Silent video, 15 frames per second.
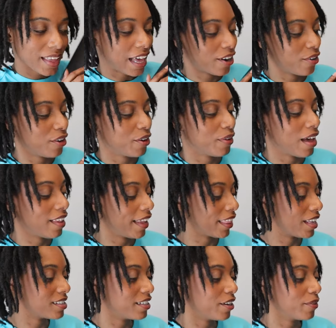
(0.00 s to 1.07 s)
Don't know. I like
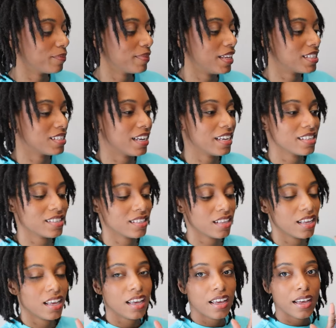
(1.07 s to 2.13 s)
that sound. It's nice.
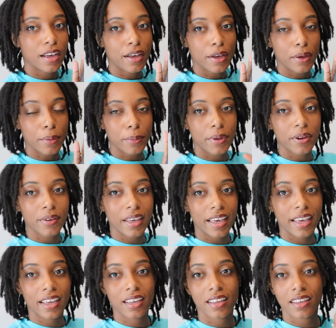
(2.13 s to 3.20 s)
But
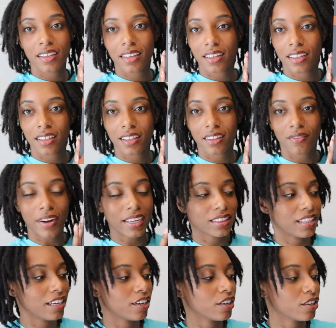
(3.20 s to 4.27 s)
okay. Right
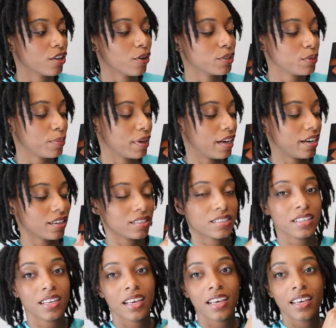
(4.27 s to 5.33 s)
there, Coach
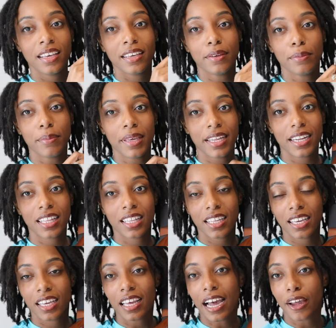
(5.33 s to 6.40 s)
box.
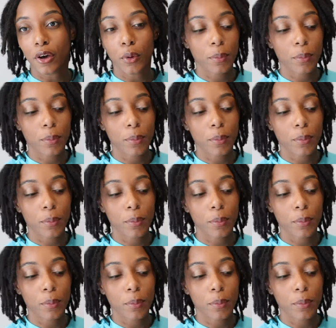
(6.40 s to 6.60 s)
Immediately, I